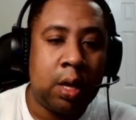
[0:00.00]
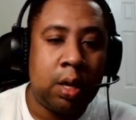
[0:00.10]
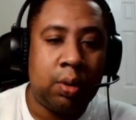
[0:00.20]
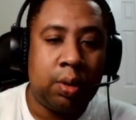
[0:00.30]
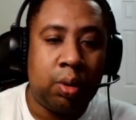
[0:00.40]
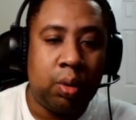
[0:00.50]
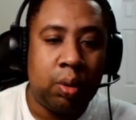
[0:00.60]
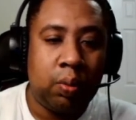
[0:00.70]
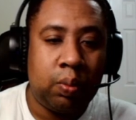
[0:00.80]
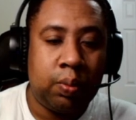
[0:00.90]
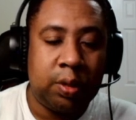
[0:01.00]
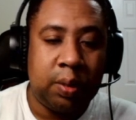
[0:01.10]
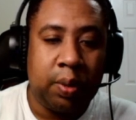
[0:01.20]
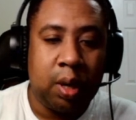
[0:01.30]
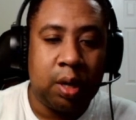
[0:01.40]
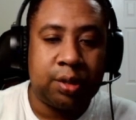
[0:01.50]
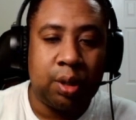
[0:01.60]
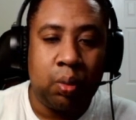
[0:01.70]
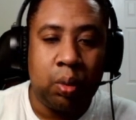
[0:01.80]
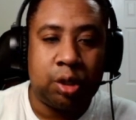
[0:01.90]
you want to
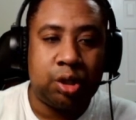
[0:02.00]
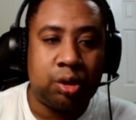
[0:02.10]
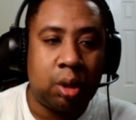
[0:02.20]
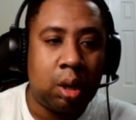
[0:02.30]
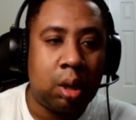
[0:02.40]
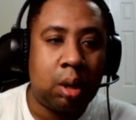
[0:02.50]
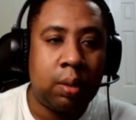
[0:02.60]
deposit, withdraw,